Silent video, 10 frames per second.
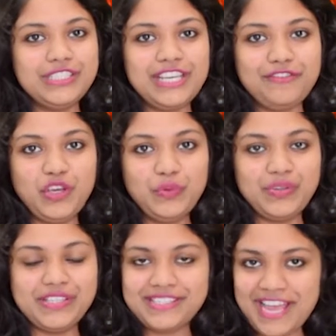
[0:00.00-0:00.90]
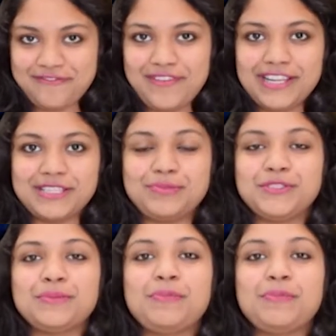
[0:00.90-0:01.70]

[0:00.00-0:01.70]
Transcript: day viewers and welcome to the